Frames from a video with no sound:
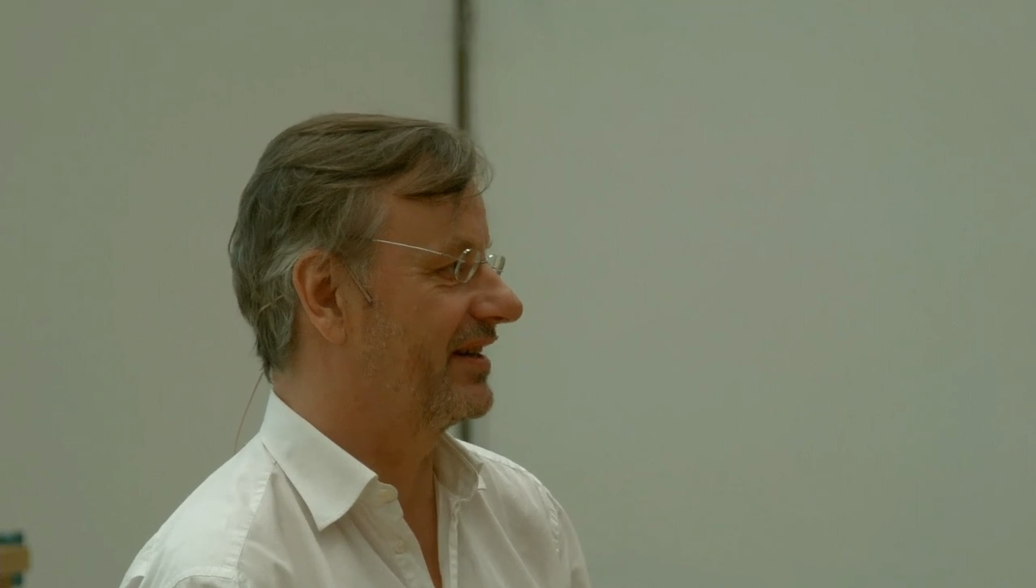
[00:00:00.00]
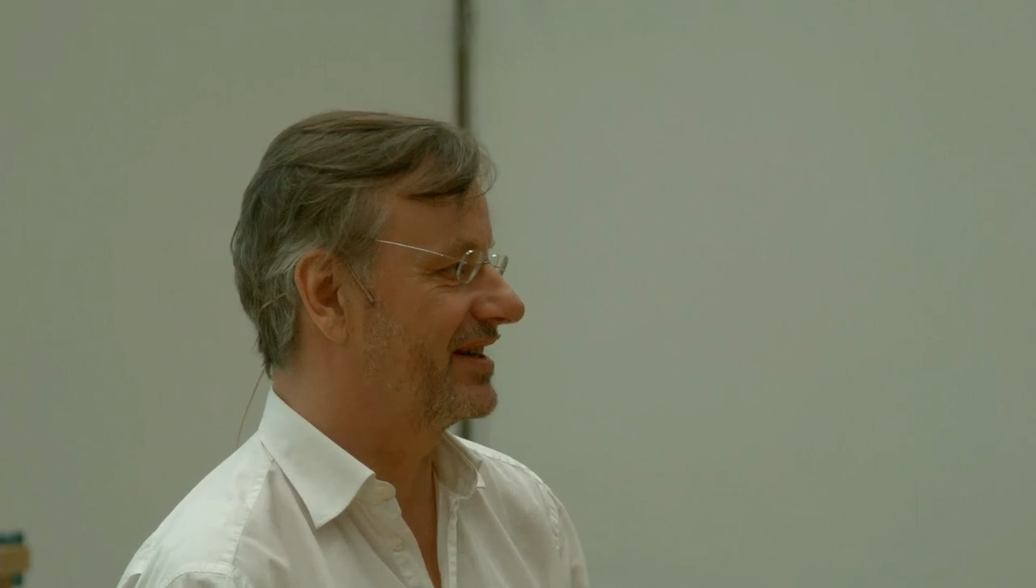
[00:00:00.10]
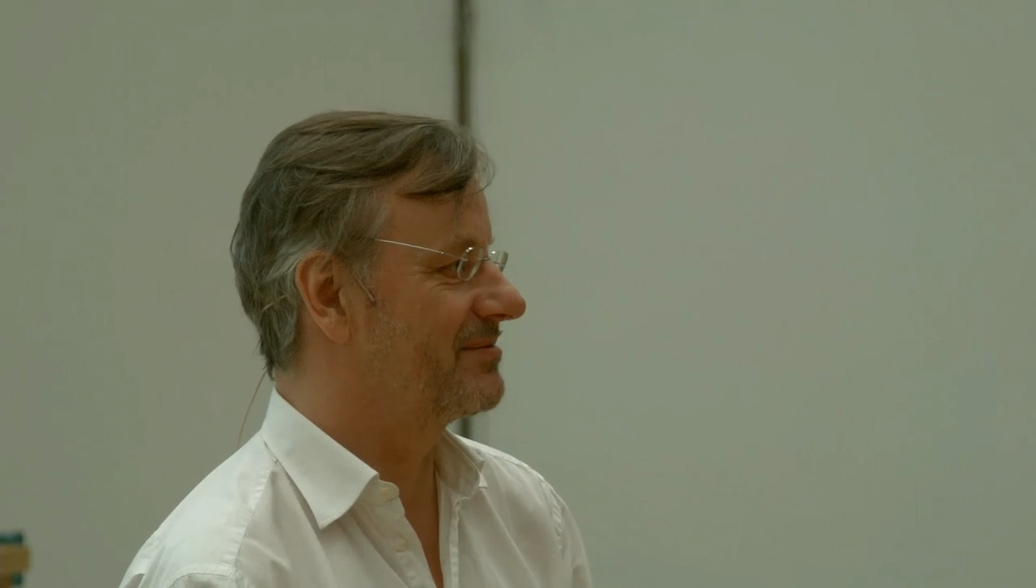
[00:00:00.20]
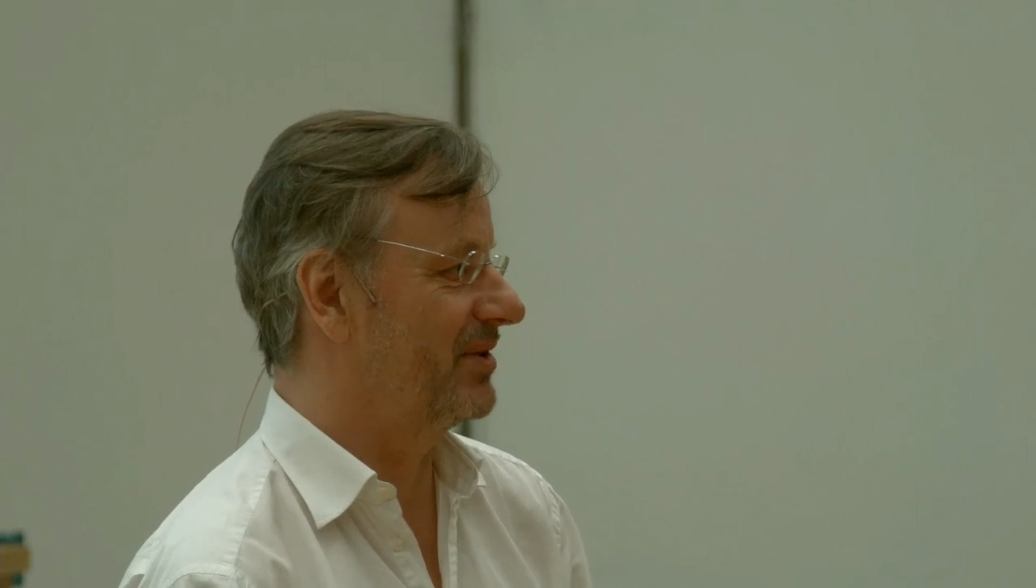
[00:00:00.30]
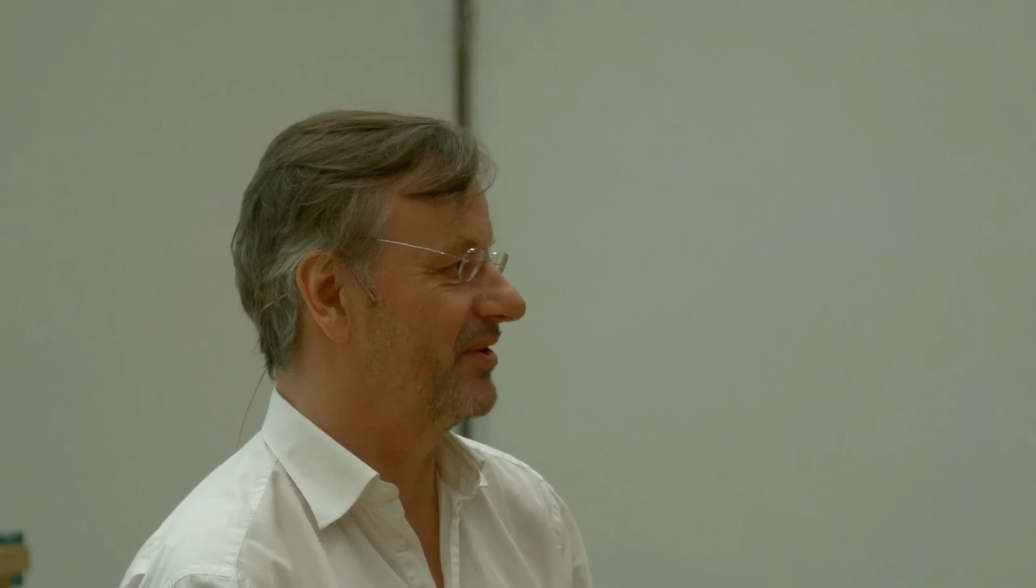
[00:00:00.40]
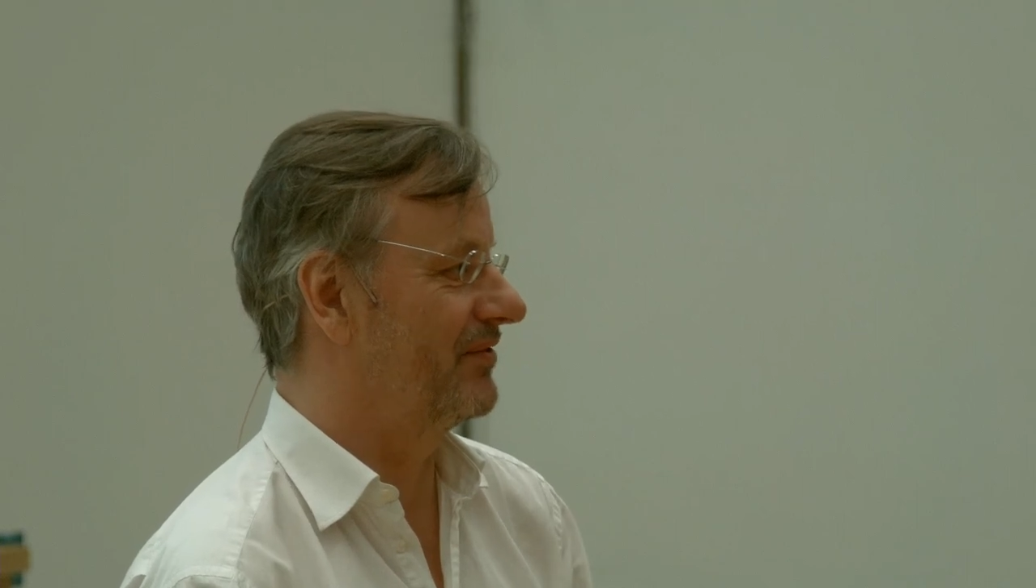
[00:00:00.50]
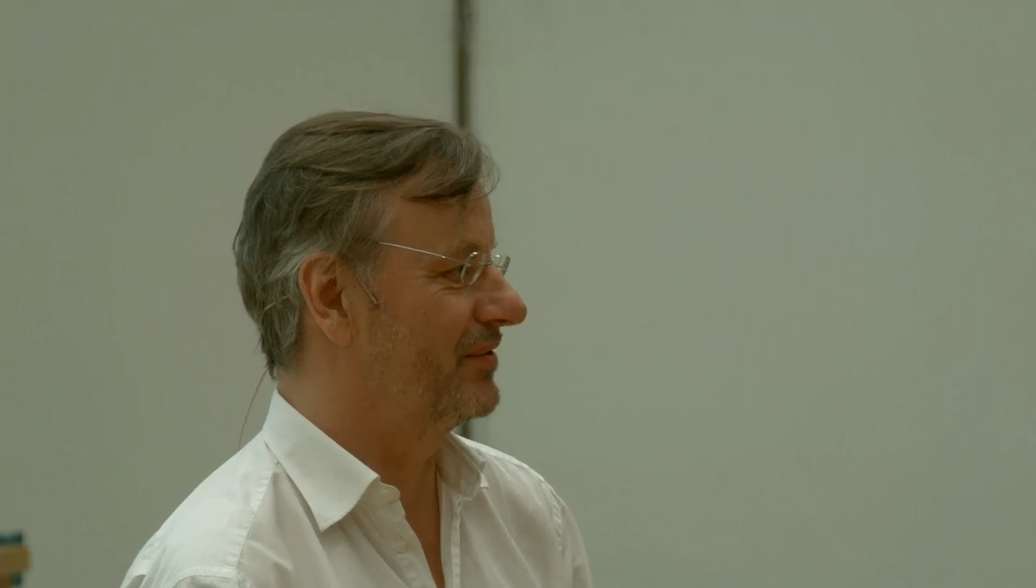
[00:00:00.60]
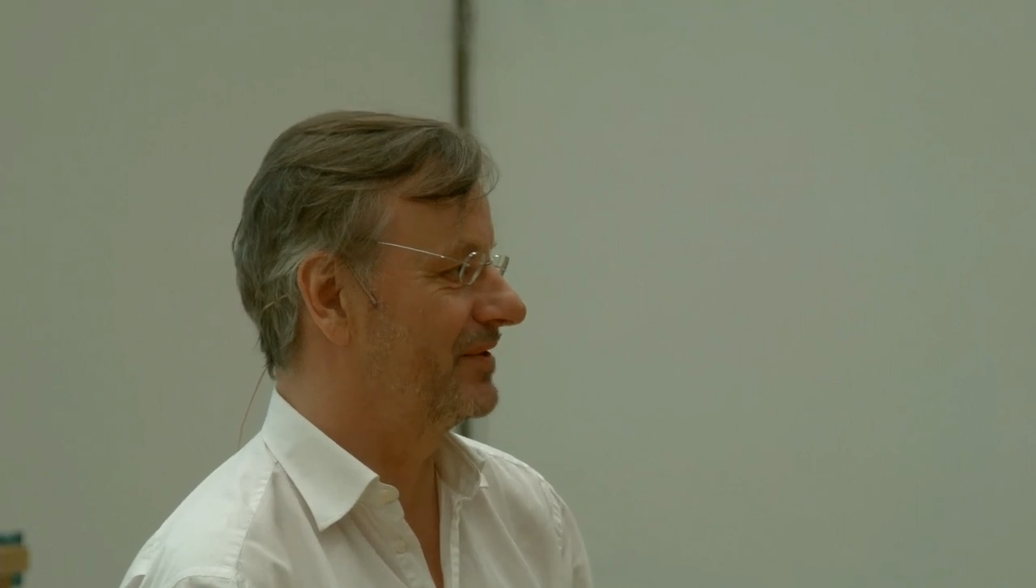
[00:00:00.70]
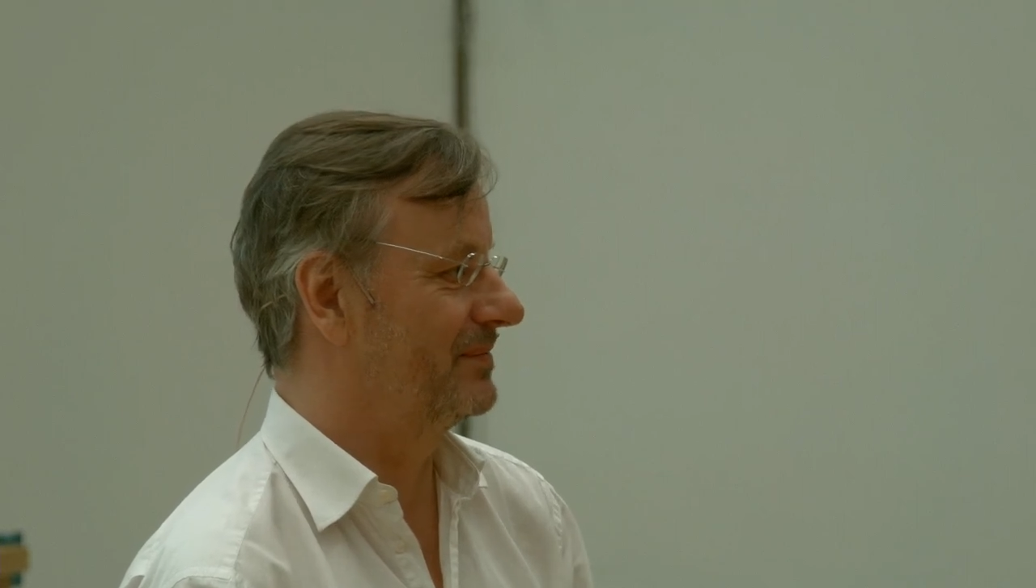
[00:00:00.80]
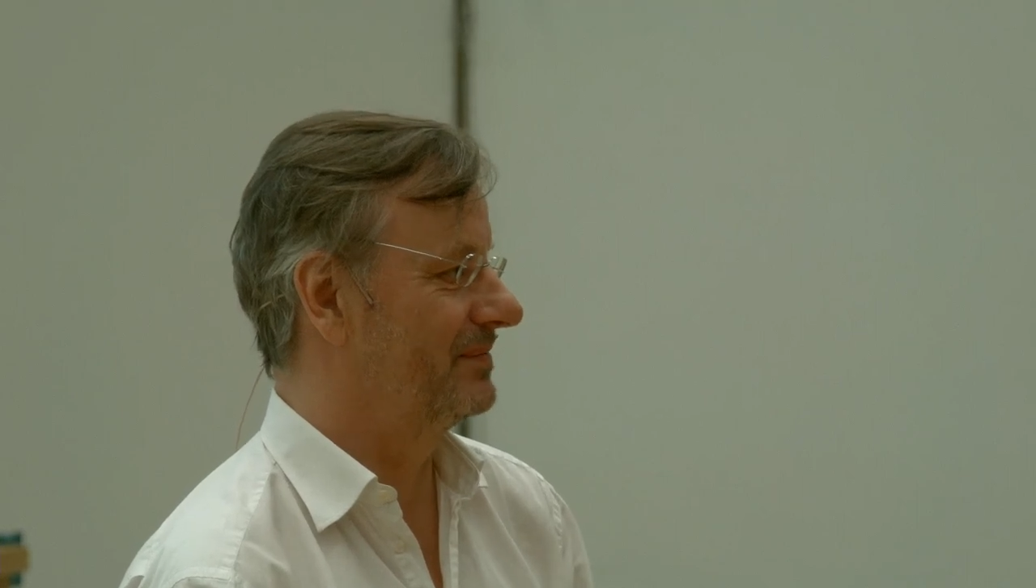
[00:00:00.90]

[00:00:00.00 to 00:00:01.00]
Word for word: and it's powerful.